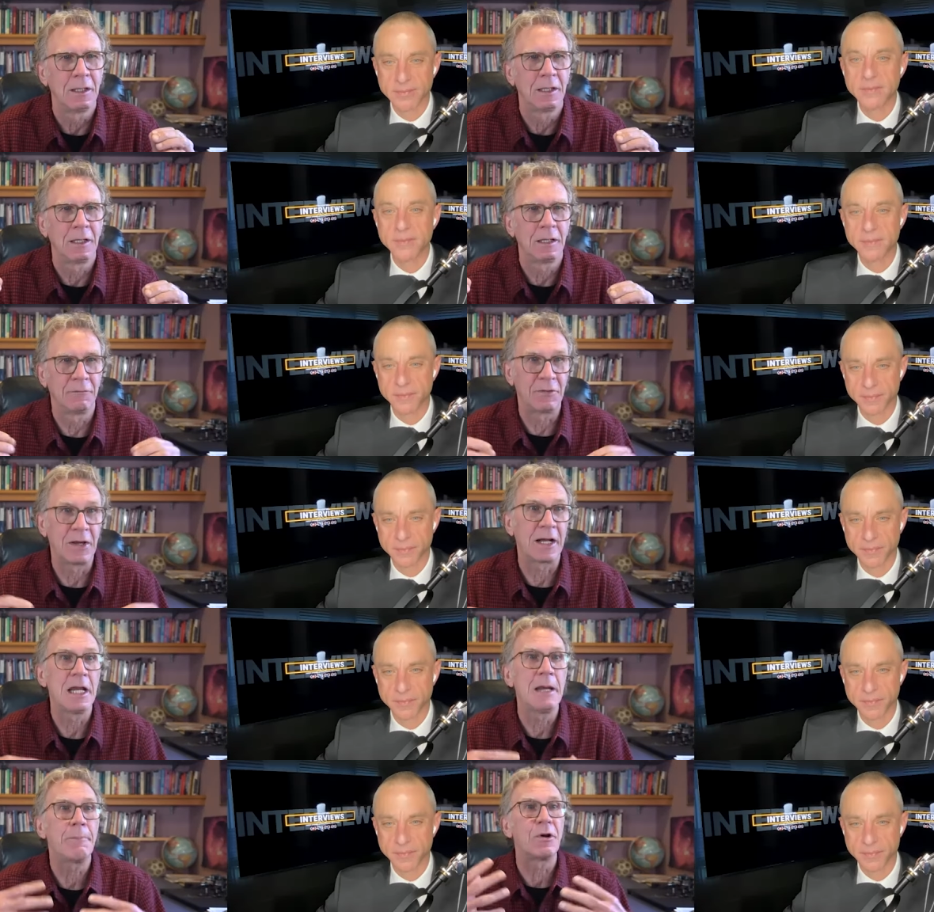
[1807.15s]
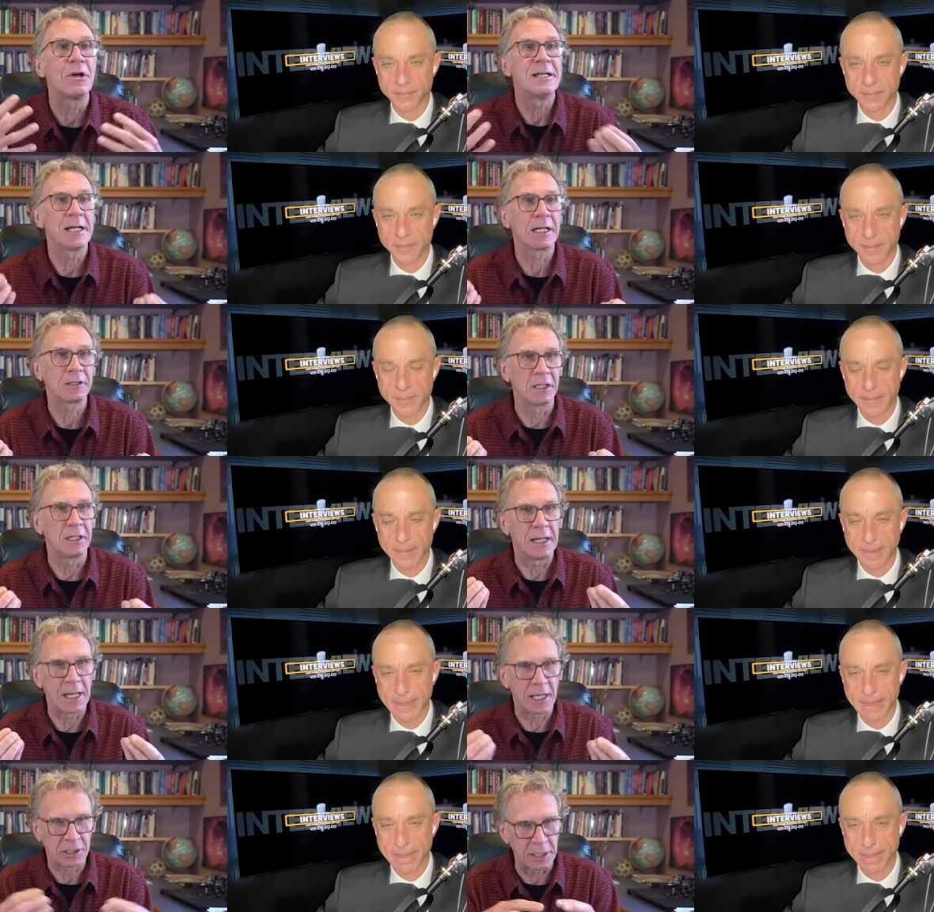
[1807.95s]
Speaker 1: And in fact, he
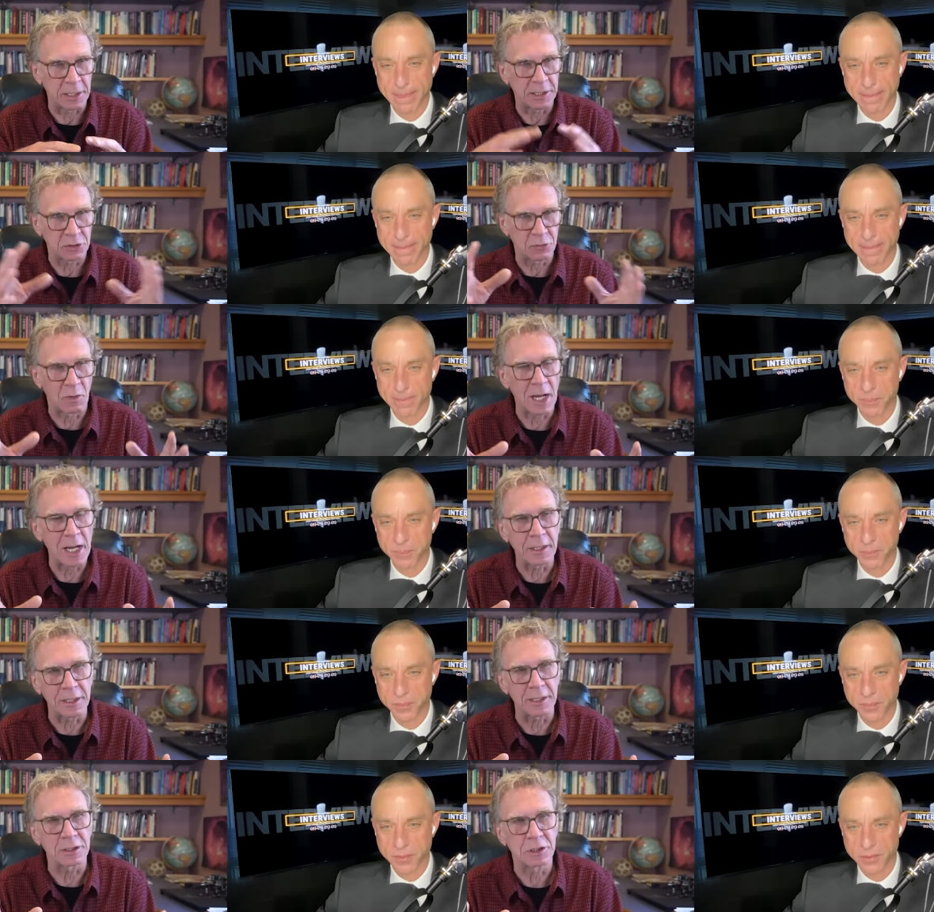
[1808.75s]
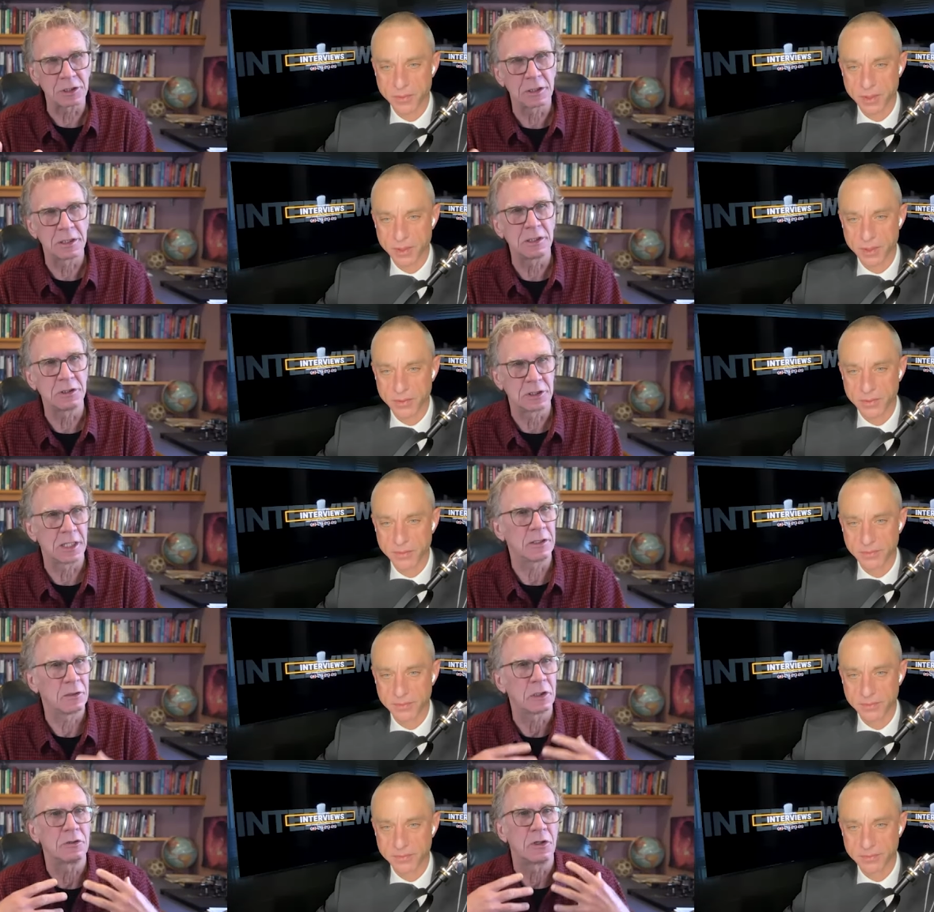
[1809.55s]
predicted, he actually, in his writings, he
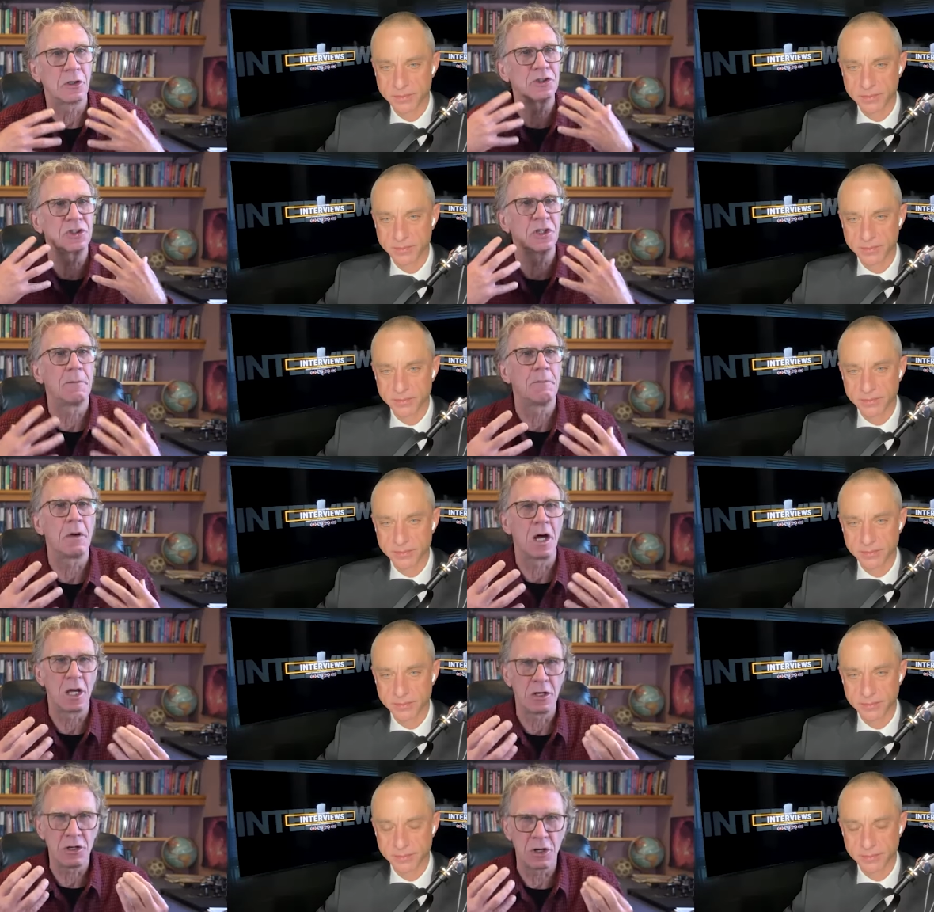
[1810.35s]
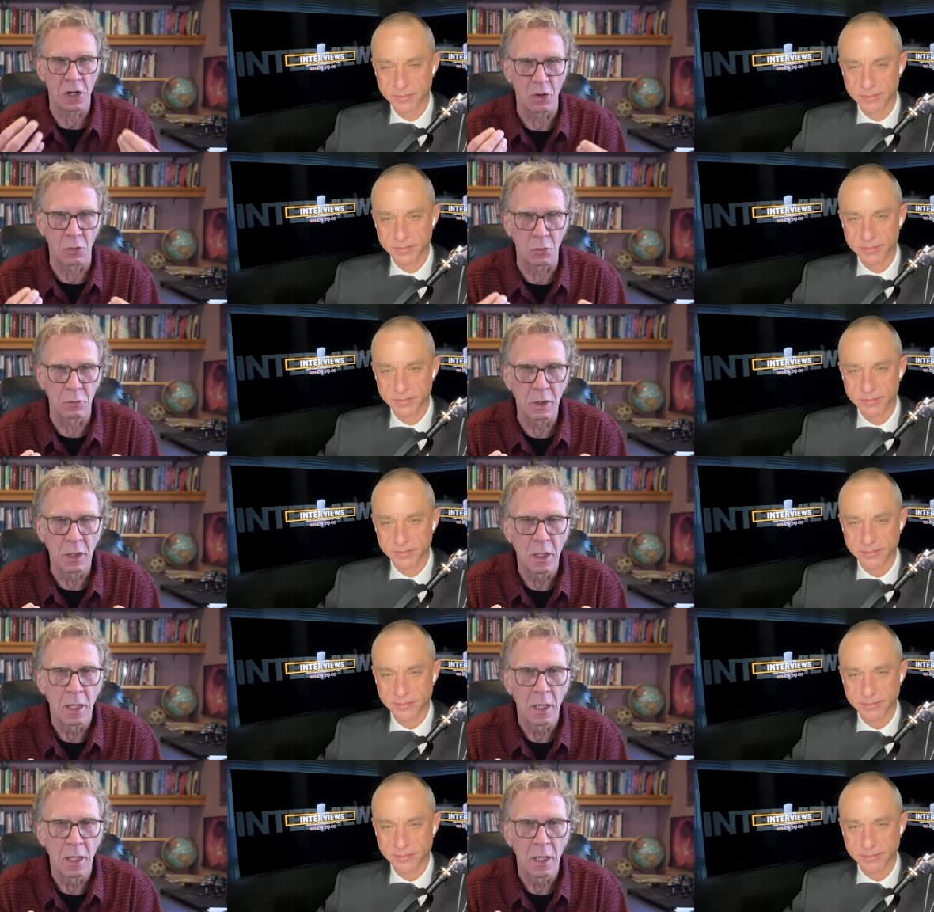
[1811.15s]
said there, there's some unknown